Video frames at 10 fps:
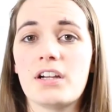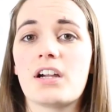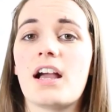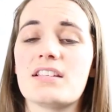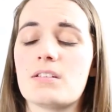your
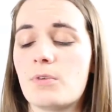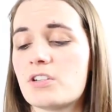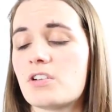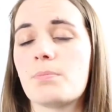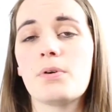
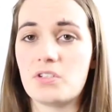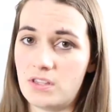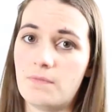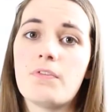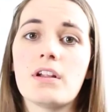customers or push
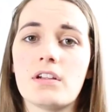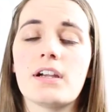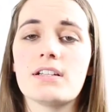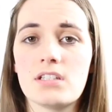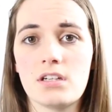them further
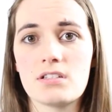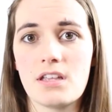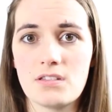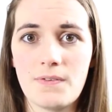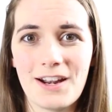into your
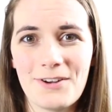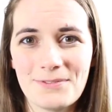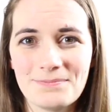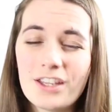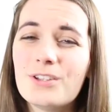sales funnel.
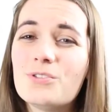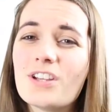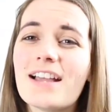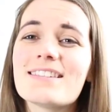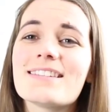You
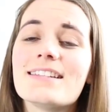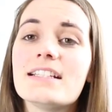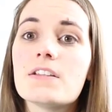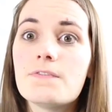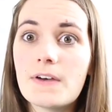just need
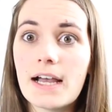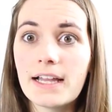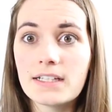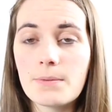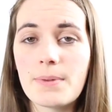to
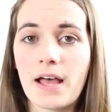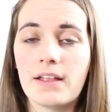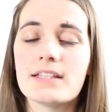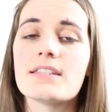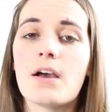find a
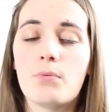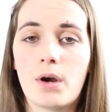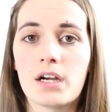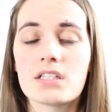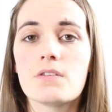balance that
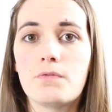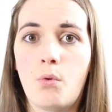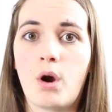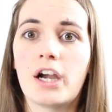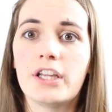works
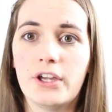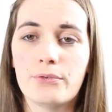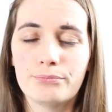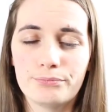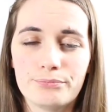for you.
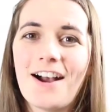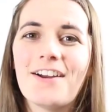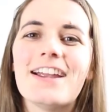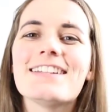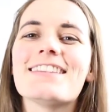All
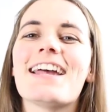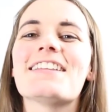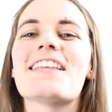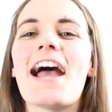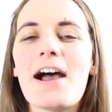right, that
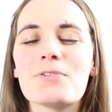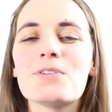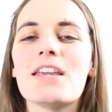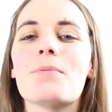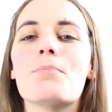is how to
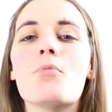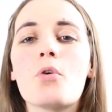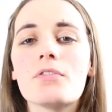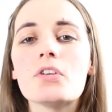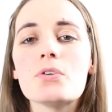get
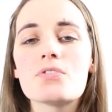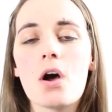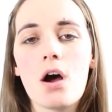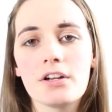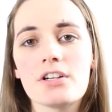more views
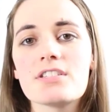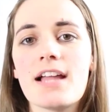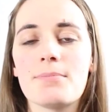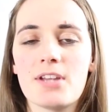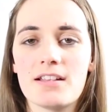on your
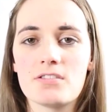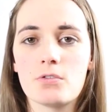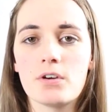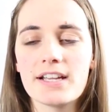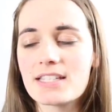Snapchat
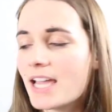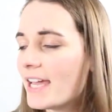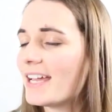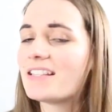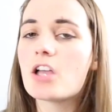stories.
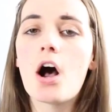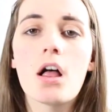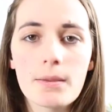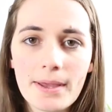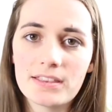It's
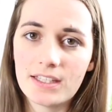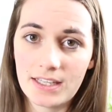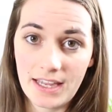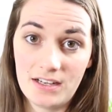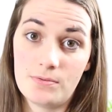all about the
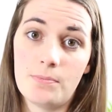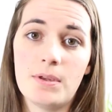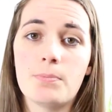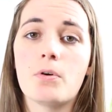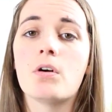engagement,
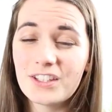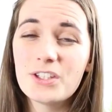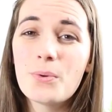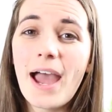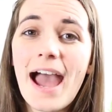people.
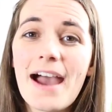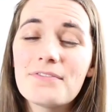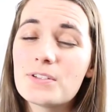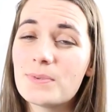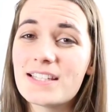You
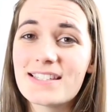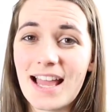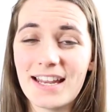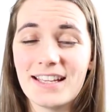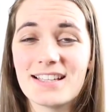have to be
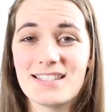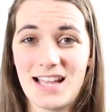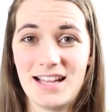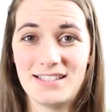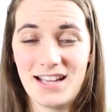setting
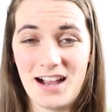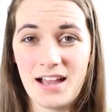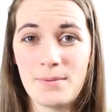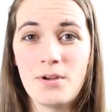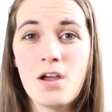aside
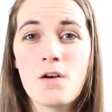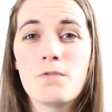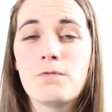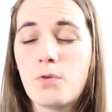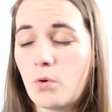time
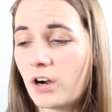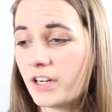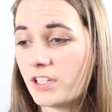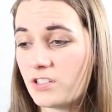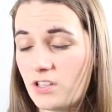for
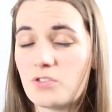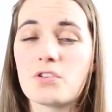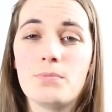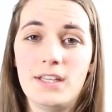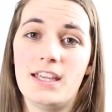your
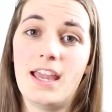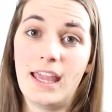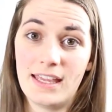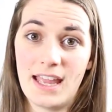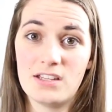social media
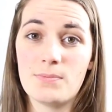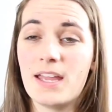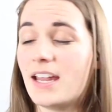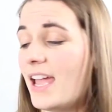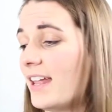
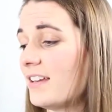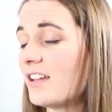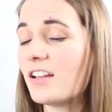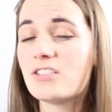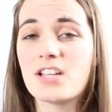engagement and
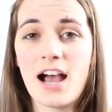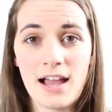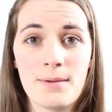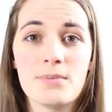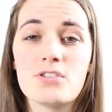
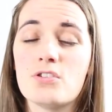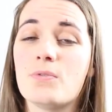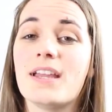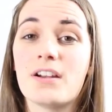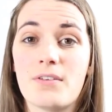time to
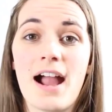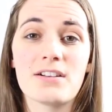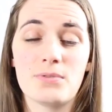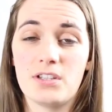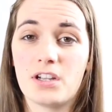
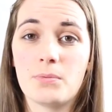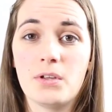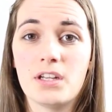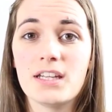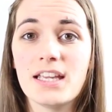interact with your
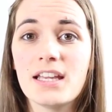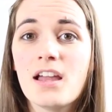community,